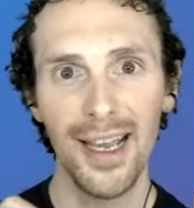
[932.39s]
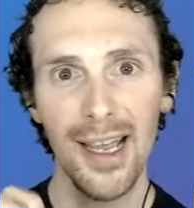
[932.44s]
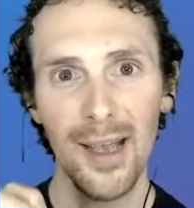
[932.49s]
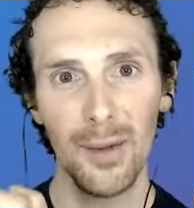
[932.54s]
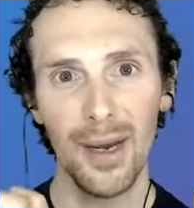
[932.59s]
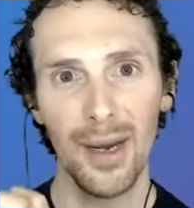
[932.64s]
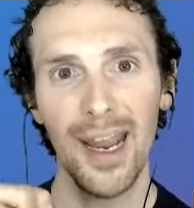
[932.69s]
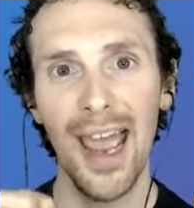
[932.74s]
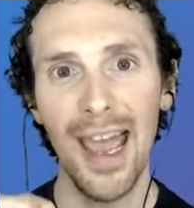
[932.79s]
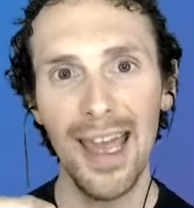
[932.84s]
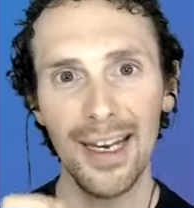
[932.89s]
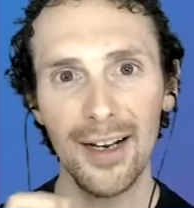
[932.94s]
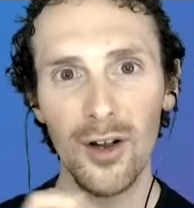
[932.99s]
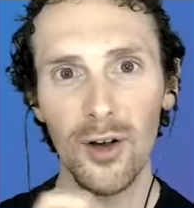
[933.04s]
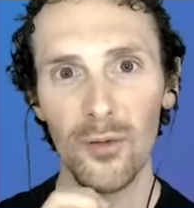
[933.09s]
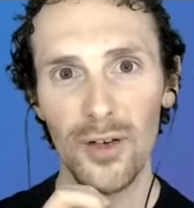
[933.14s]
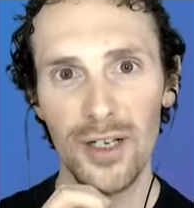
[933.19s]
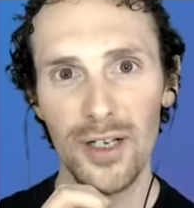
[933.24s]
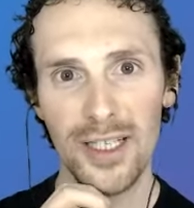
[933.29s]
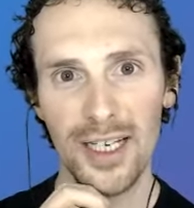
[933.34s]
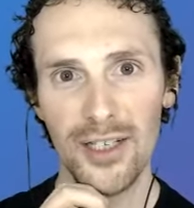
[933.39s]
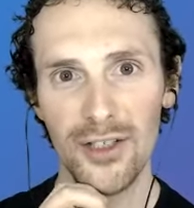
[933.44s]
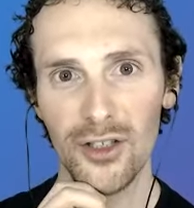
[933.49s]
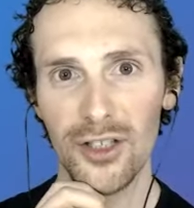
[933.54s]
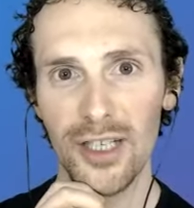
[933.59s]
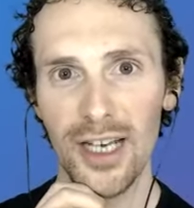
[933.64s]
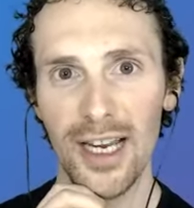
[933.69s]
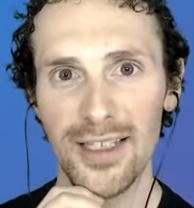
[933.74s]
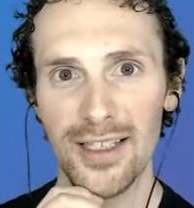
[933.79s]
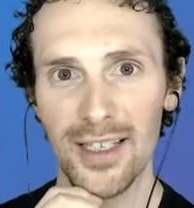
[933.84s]
But I had a conversation
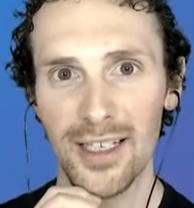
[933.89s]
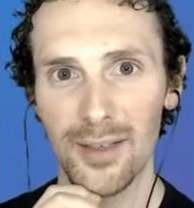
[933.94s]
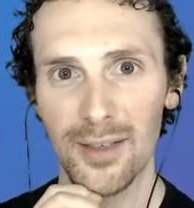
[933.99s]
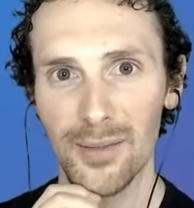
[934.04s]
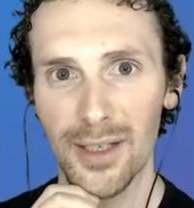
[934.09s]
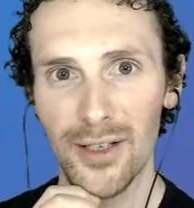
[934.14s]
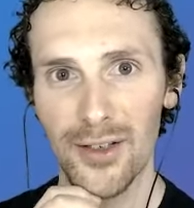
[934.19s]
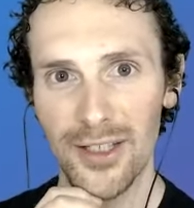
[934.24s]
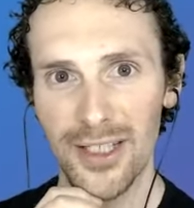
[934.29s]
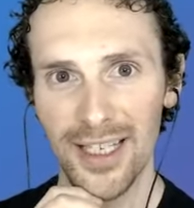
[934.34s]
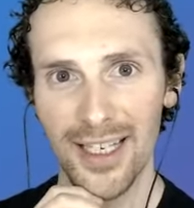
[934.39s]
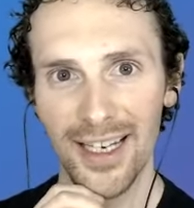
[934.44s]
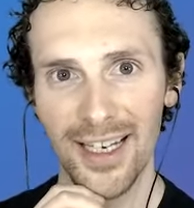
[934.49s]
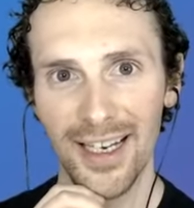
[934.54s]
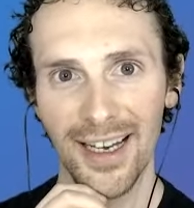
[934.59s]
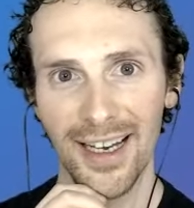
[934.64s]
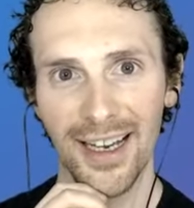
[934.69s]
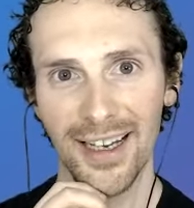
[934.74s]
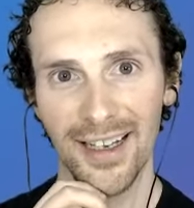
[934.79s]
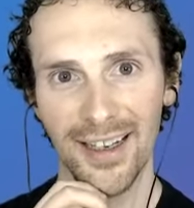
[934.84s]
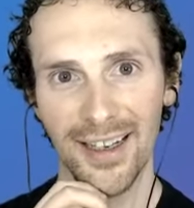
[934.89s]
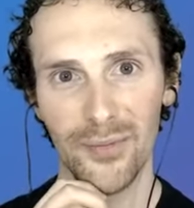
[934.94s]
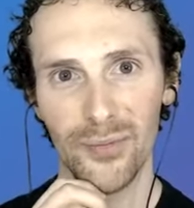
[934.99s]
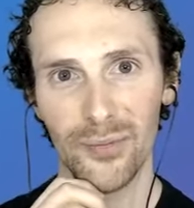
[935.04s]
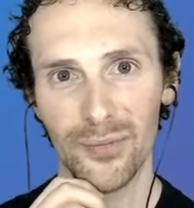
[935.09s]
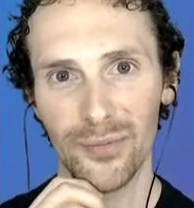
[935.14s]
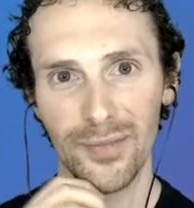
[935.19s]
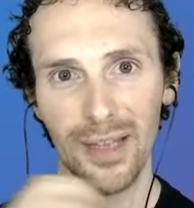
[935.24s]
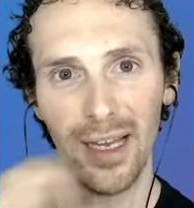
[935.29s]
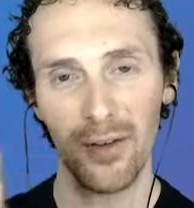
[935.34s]
yesterday because
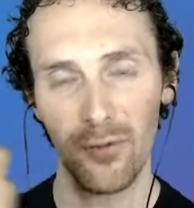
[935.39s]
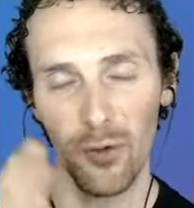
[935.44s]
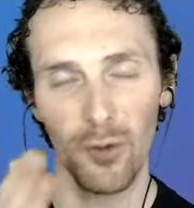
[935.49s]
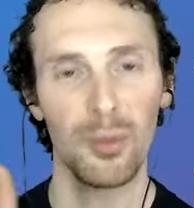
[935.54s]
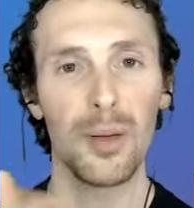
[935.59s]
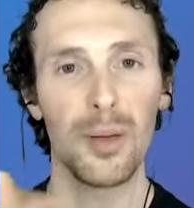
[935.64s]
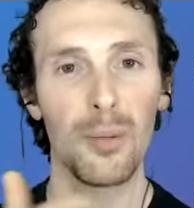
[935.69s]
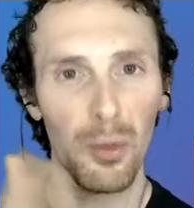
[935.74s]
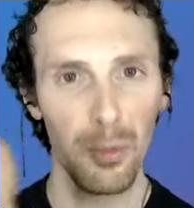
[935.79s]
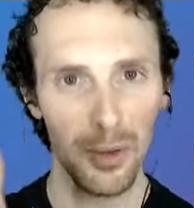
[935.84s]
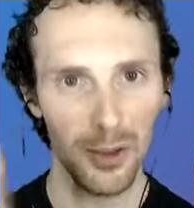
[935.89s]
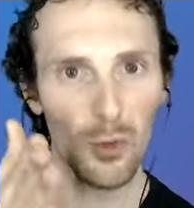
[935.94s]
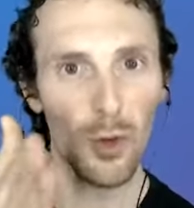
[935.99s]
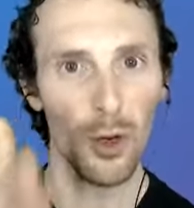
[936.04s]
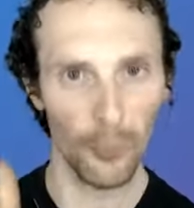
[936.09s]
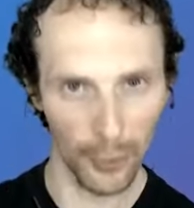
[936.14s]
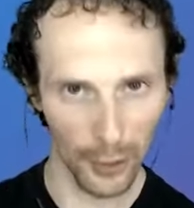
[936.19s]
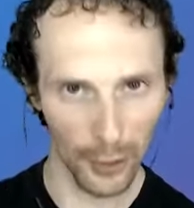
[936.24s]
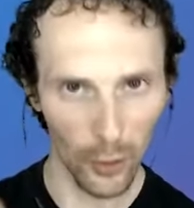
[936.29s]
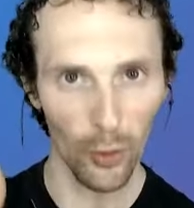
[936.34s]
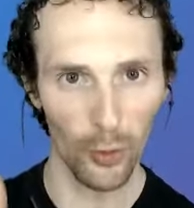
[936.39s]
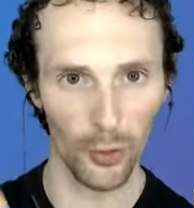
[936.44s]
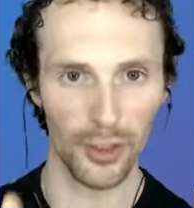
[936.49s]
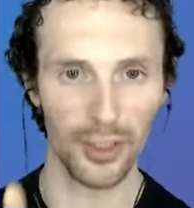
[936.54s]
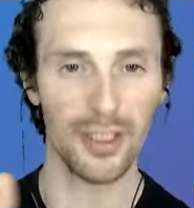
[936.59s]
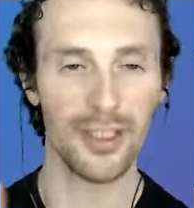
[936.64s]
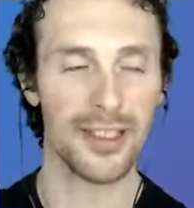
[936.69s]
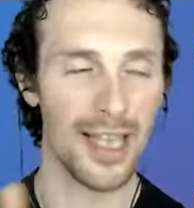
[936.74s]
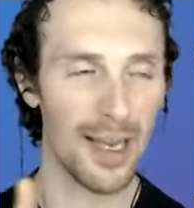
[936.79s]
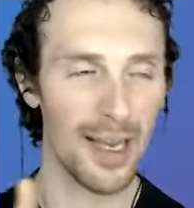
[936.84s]
from the moment we are
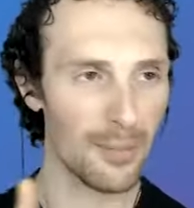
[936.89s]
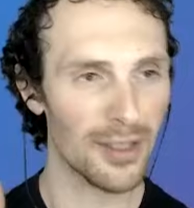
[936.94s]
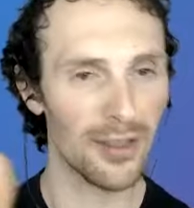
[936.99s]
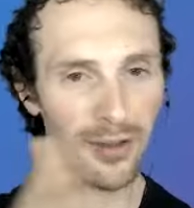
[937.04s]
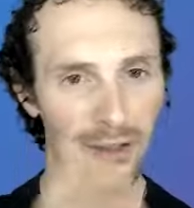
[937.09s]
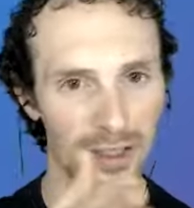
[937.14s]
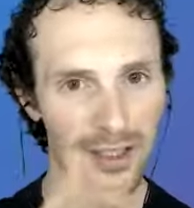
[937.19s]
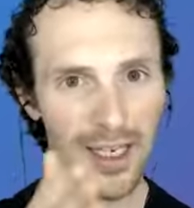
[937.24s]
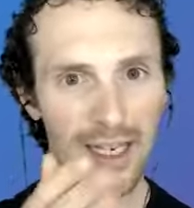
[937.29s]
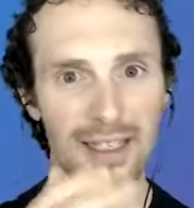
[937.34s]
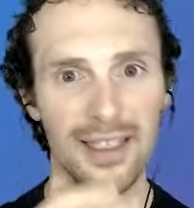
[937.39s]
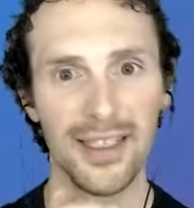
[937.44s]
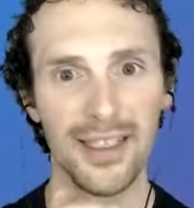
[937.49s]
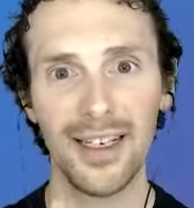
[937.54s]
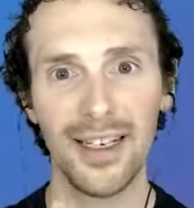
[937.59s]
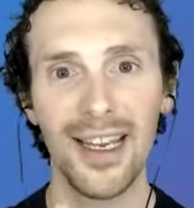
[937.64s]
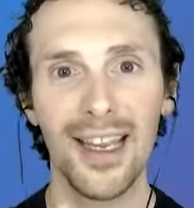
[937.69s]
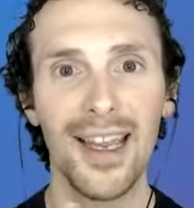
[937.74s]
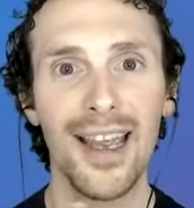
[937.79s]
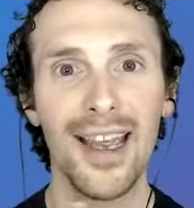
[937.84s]
recording this episode is yesterday.